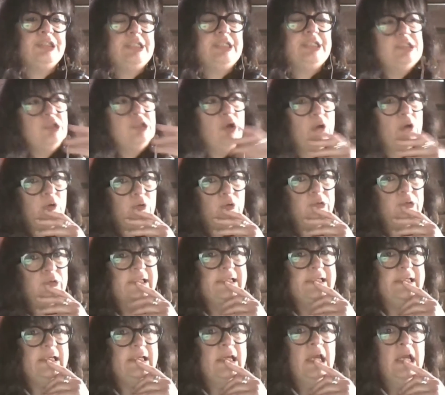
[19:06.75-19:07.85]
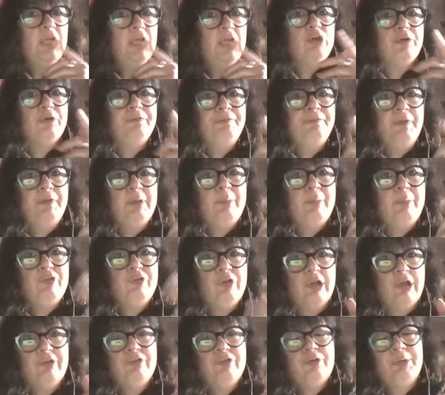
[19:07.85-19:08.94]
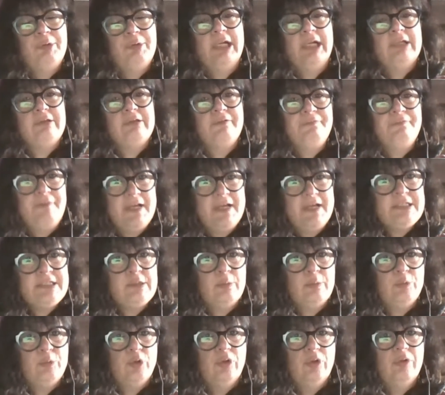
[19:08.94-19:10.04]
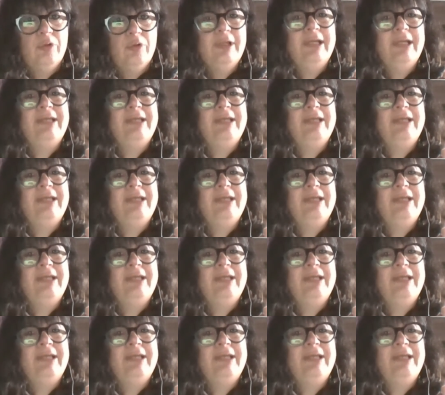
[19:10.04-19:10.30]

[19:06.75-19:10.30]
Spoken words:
It's not only your film is going to screen at the festival,